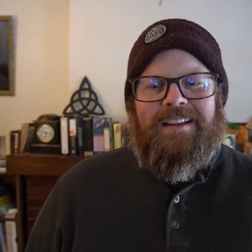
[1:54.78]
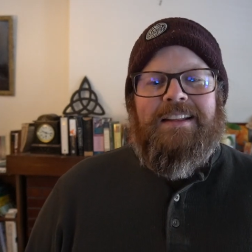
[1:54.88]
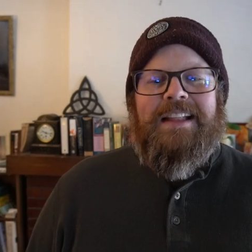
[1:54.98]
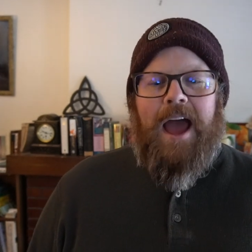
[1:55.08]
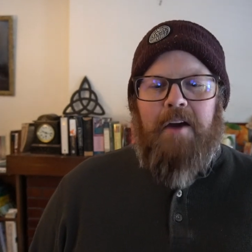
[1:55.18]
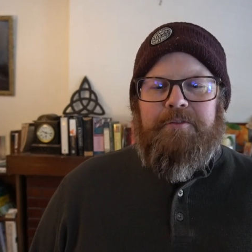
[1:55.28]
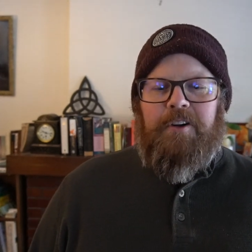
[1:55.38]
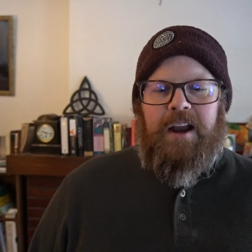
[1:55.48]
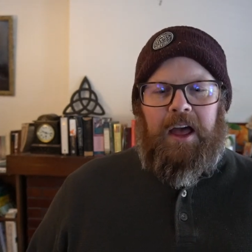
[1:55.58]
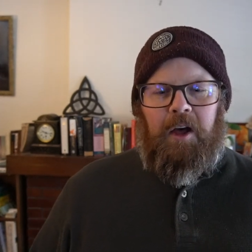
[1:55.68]

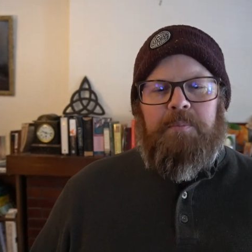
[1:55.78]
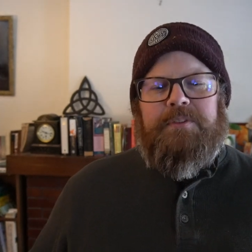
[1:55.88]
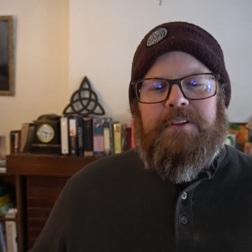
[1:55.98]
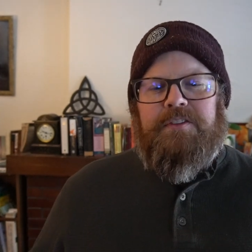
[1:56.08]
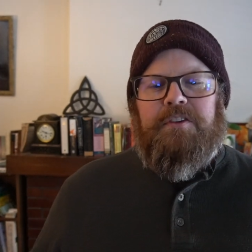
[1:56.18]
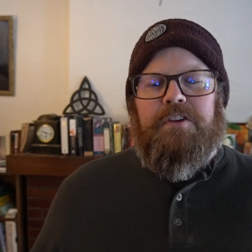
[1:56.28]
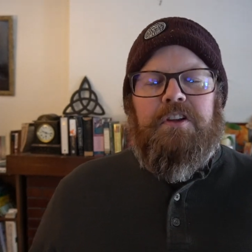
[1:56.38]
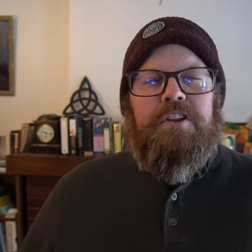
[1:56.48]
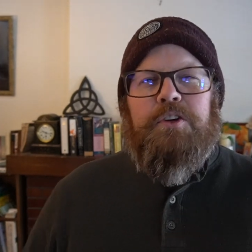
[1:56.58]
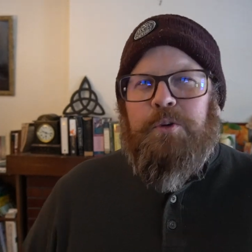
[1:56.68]
Laughter helps us
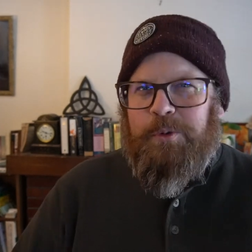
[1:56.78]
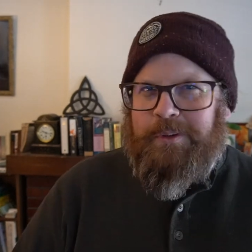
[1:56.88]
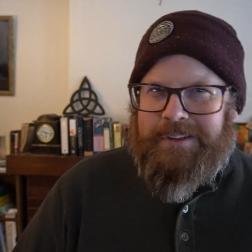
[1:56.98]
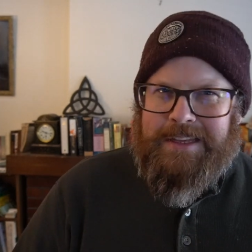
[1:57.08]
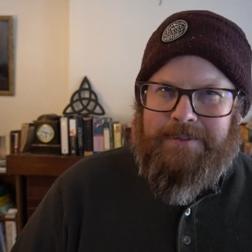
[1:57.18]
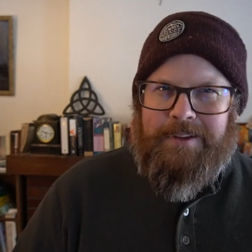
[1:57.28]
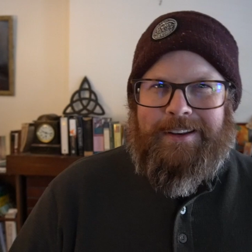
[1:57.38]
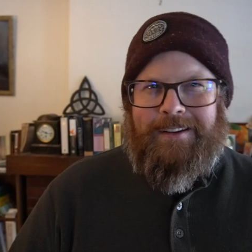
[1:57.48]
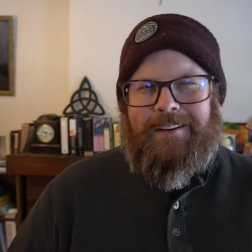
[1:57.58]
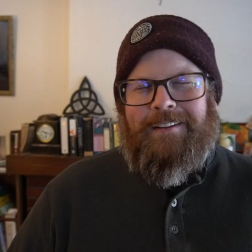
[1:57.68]
collude
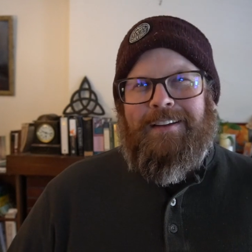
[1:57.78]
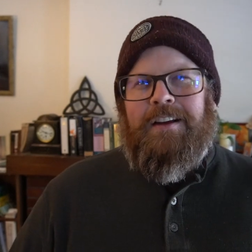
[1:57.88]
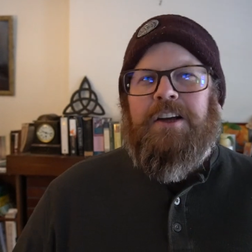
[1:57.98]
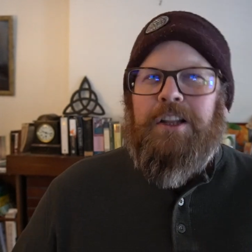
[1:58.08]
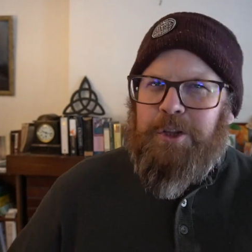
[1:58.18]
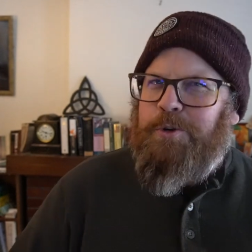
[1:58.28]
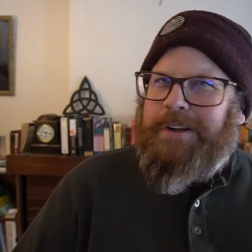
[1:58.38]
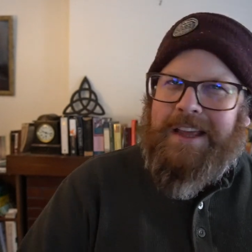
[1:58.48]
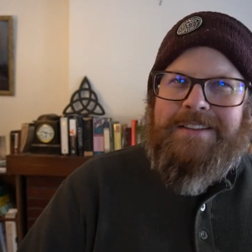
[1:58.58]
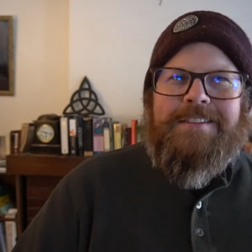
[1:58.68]

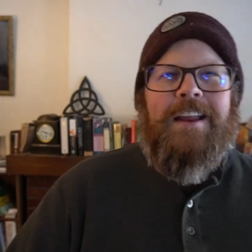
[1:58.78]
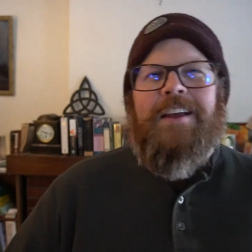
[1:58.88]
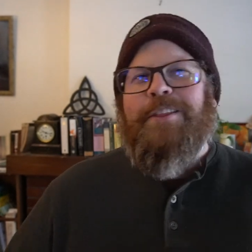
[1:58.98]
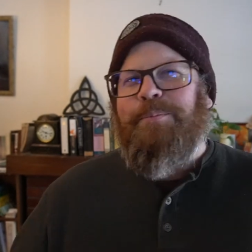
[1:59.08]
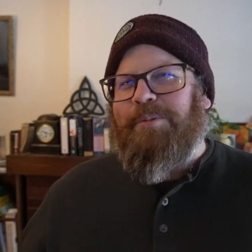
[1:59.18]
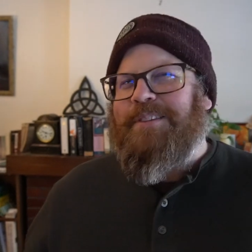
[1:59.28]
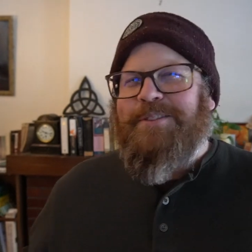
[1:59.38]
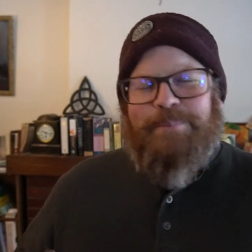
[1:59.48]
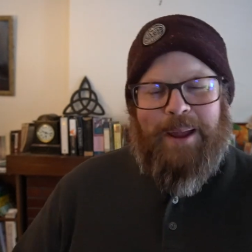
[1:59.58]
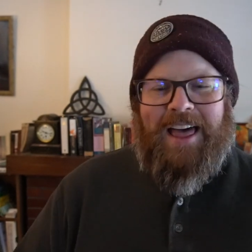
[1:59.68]
against the
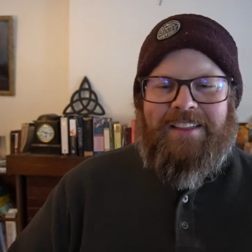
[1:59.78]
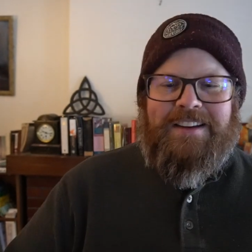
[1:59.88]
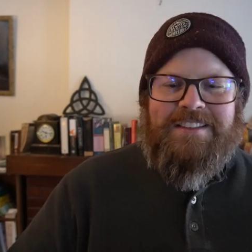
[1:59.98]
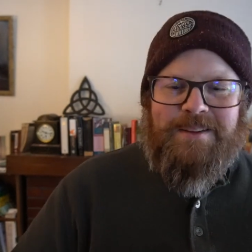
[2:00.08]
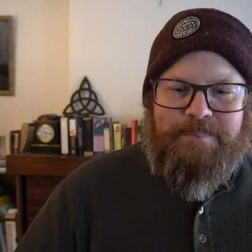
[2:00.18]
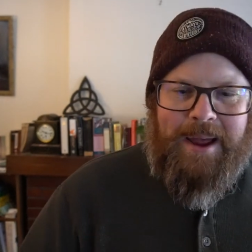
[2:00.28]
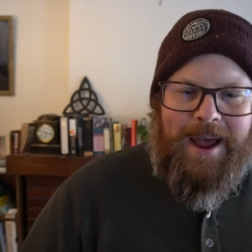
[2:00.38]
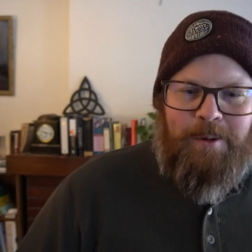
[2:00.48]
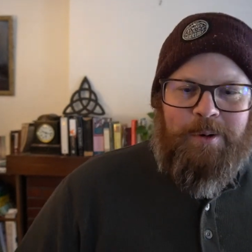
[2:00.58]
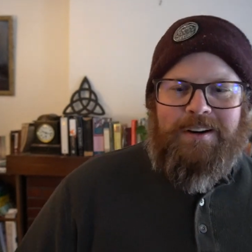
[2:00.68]
principalities and
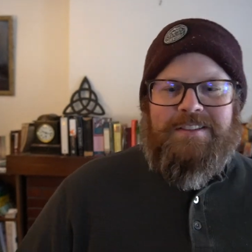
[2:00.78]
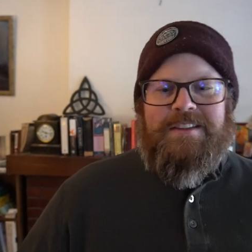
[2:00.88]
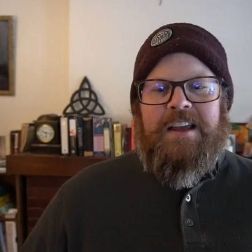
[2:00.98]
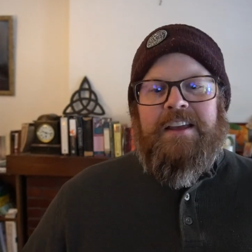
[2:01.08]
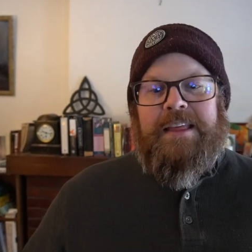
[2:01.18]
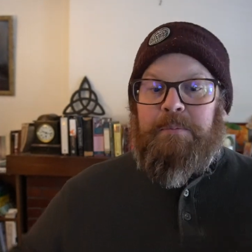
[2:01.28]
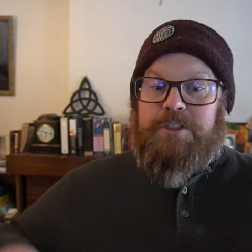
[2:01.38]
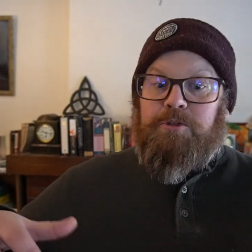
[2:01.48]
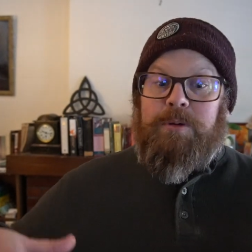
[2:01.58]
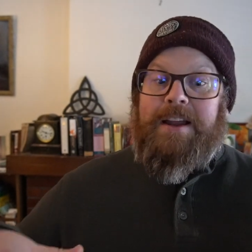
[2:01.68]
powers that would
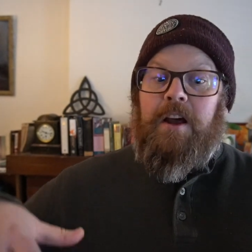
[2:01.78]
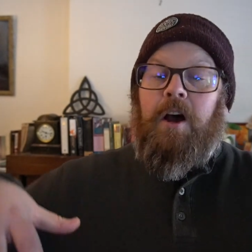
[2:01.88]
try to